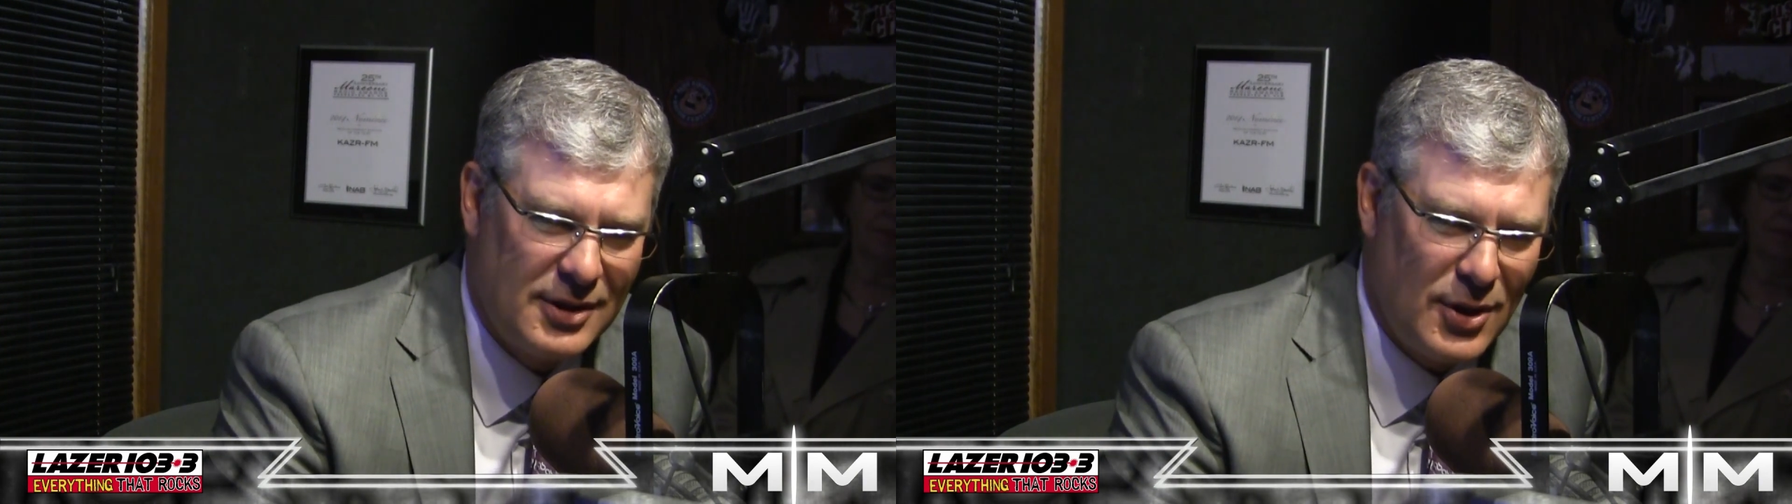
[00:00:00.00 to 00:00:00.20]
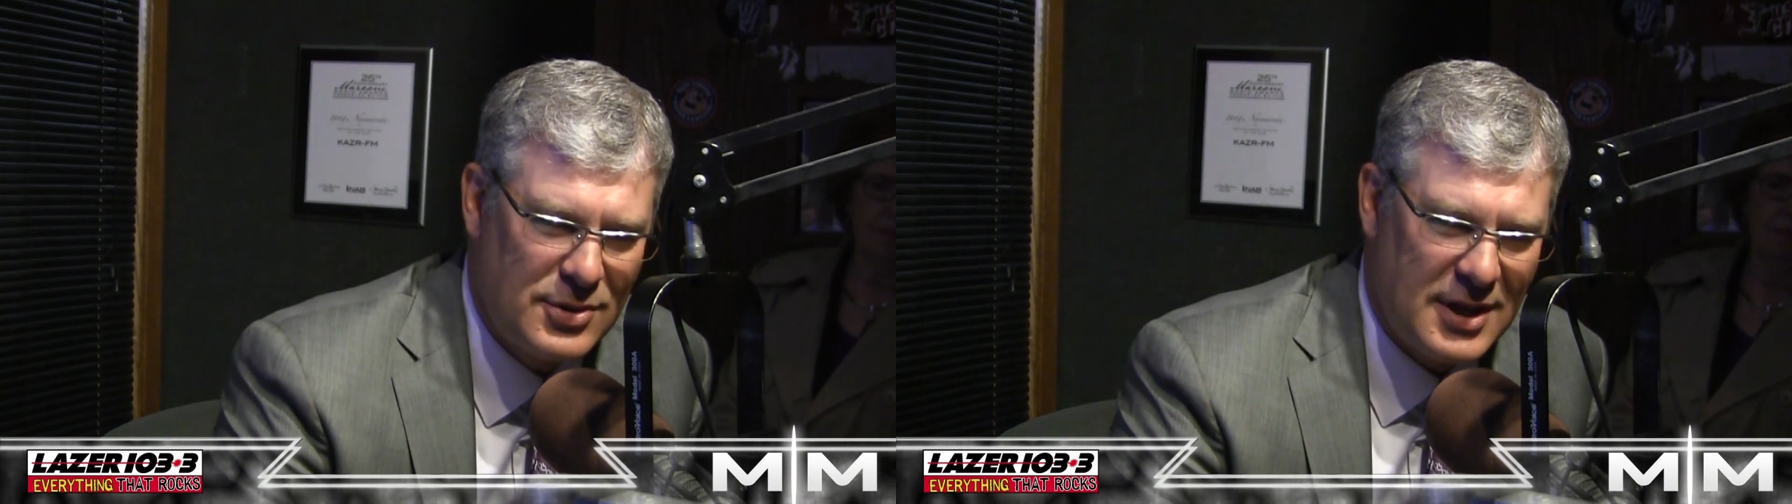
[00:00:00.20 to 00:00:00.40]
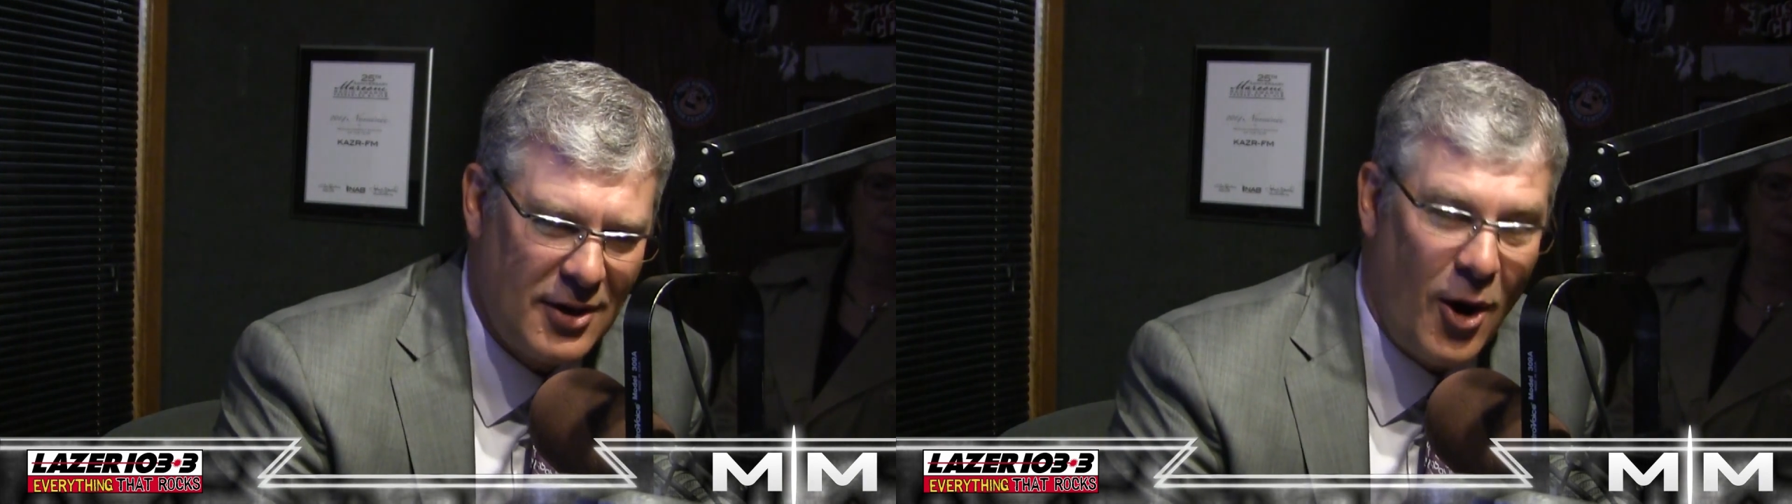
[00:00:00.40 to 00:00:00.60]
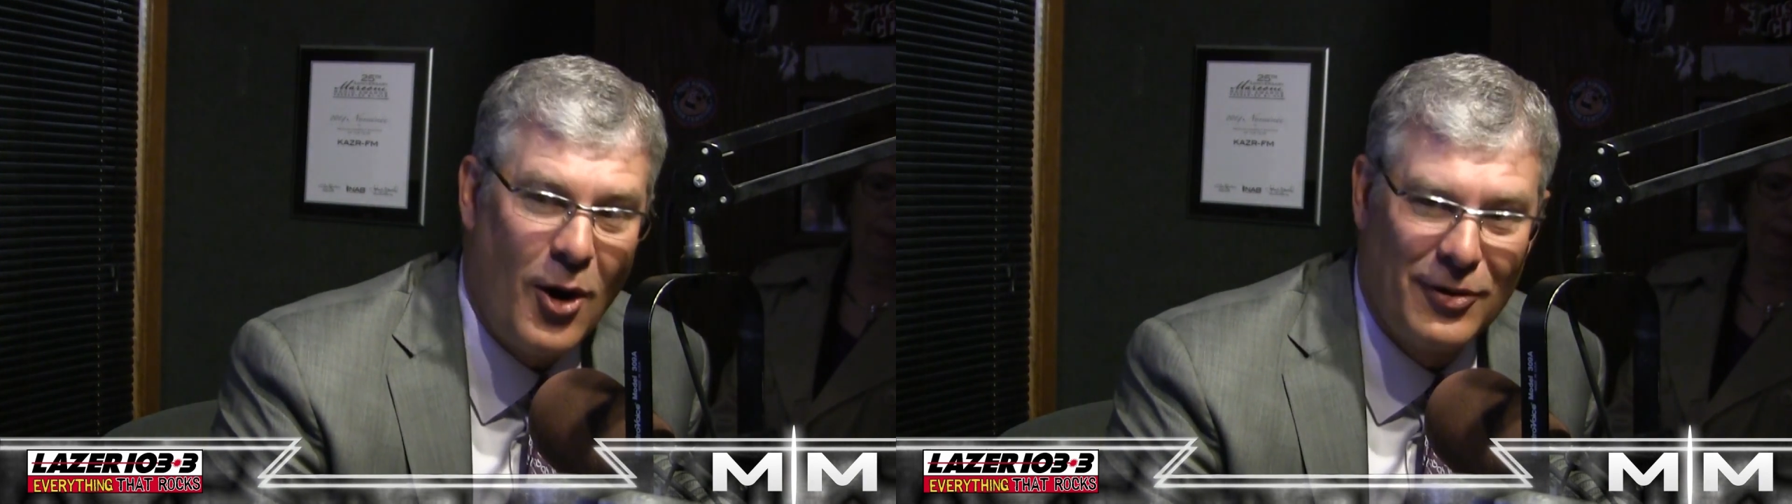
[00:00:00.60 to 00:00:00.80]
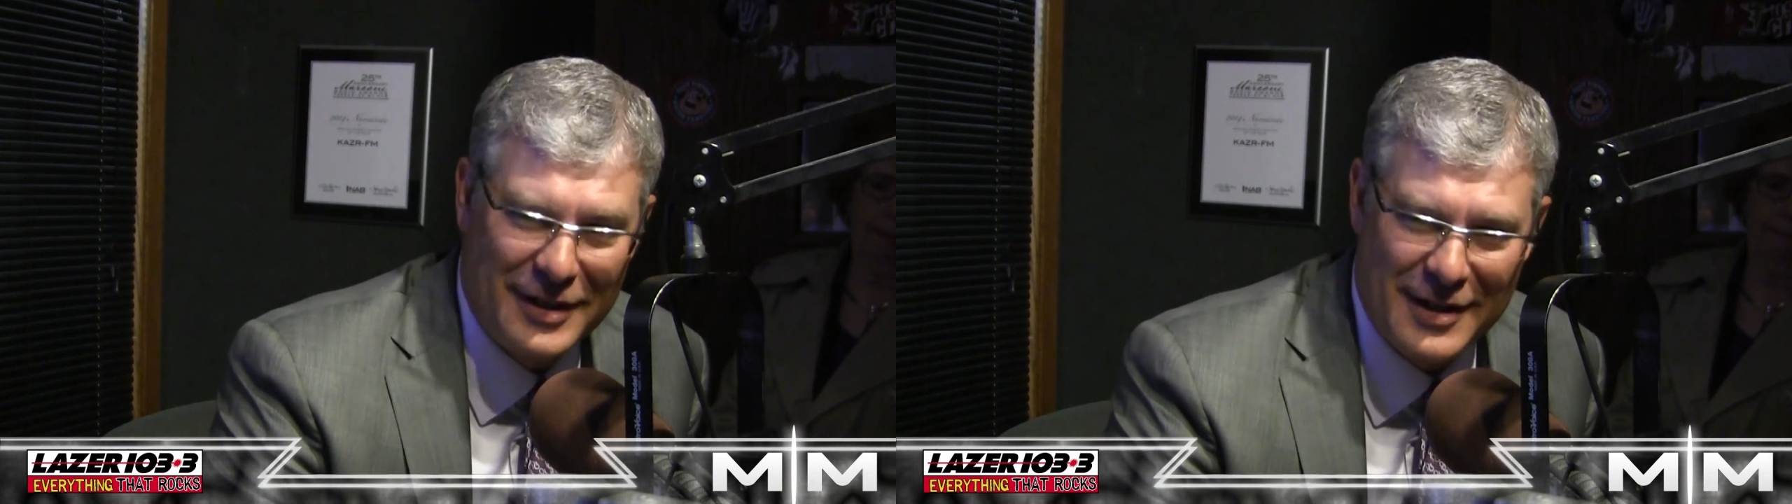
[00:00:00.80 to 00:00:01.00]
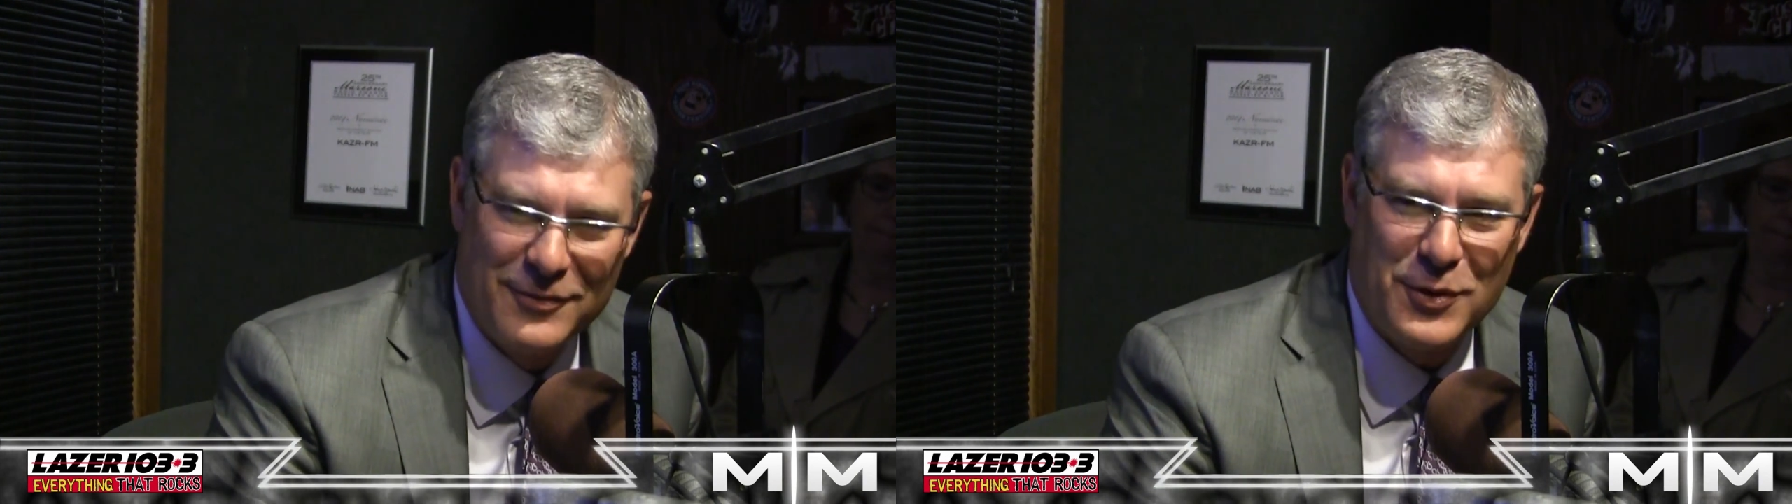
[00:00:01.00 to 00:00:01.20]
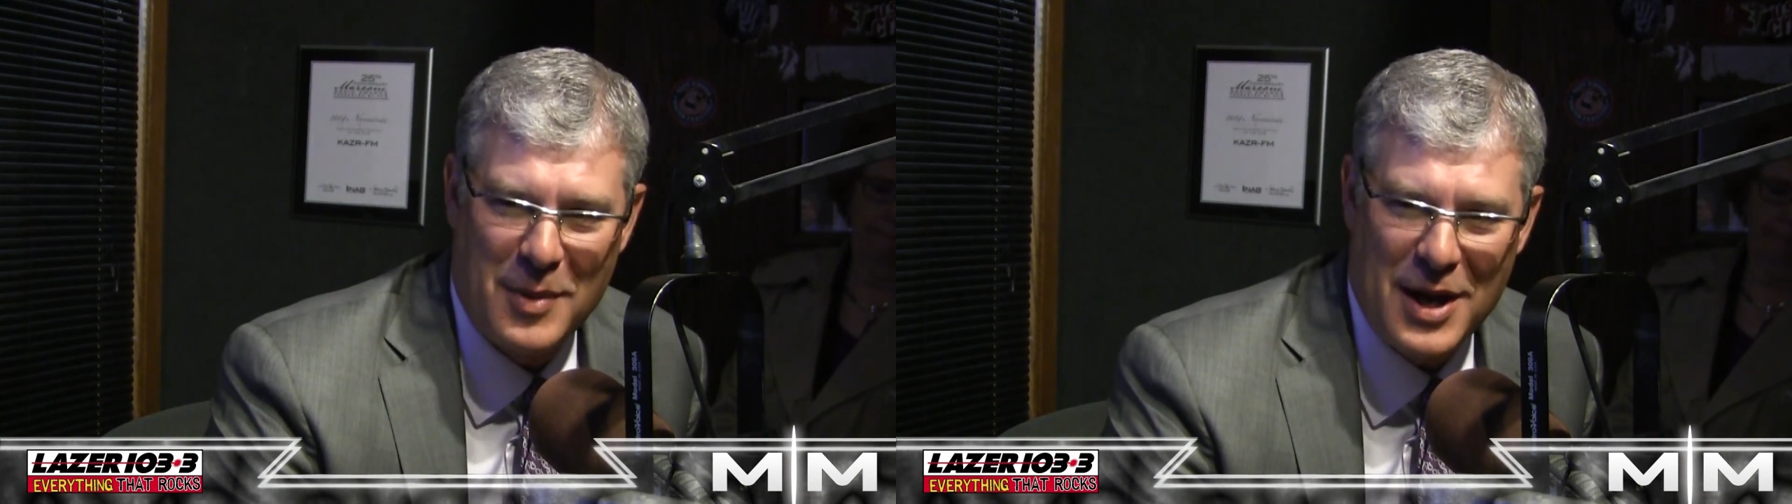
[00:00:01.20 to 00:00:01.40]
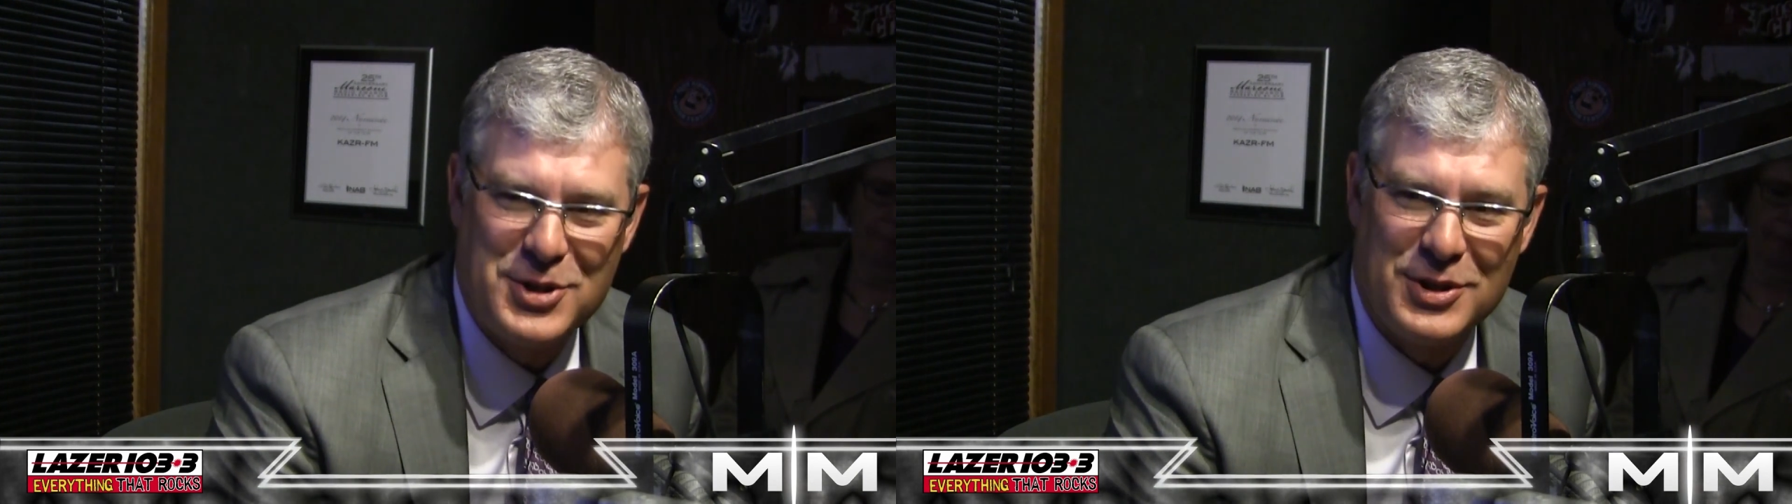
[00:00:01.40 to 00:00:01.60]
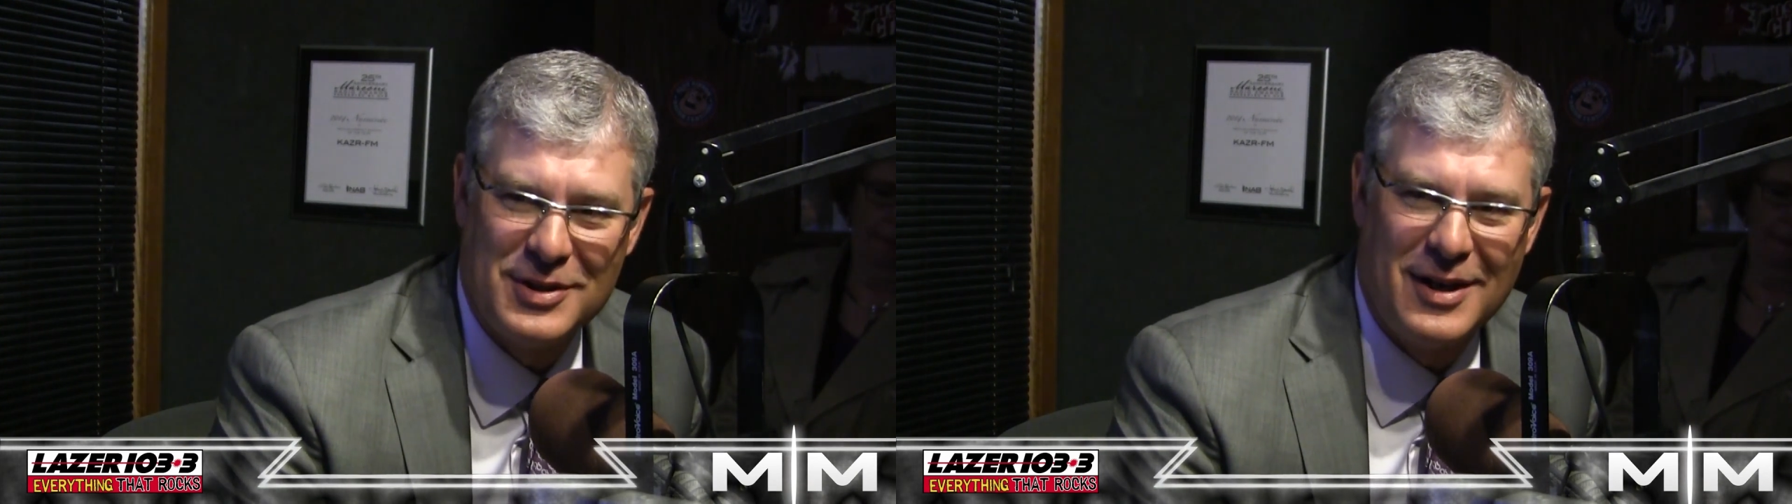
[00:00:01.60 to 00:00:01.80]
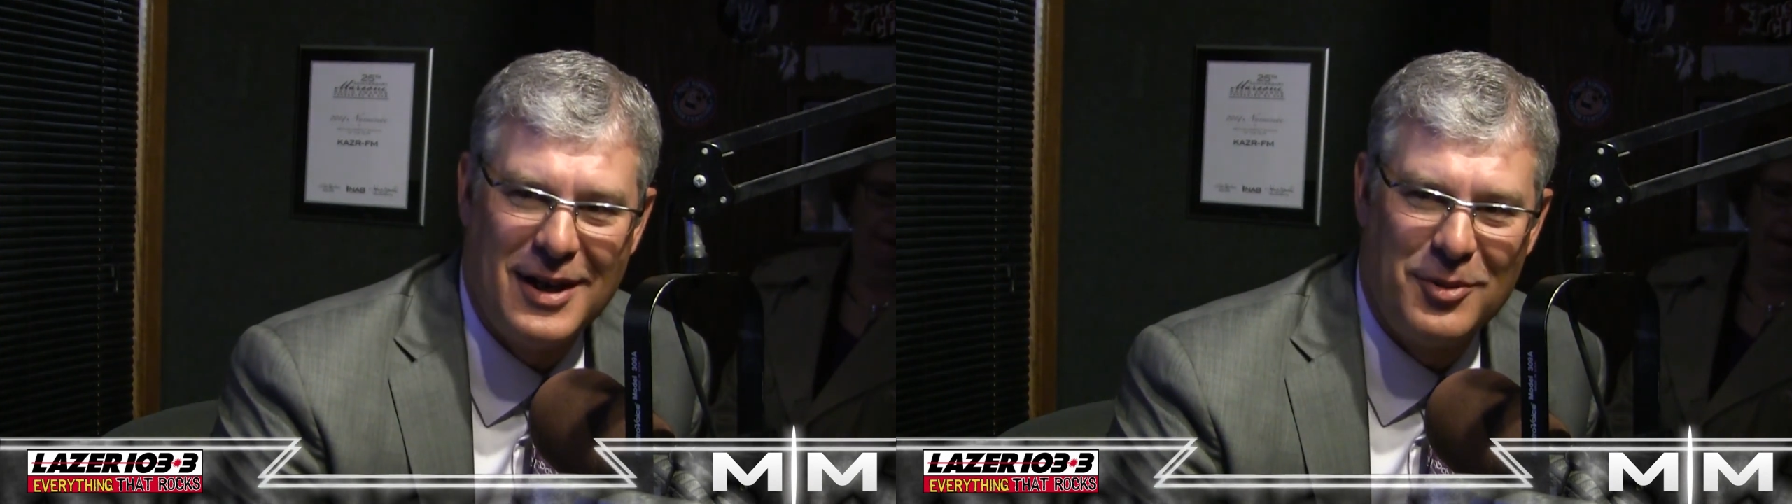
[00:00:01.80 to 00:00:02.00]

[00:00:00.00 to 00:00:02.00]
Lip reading: coach had all the information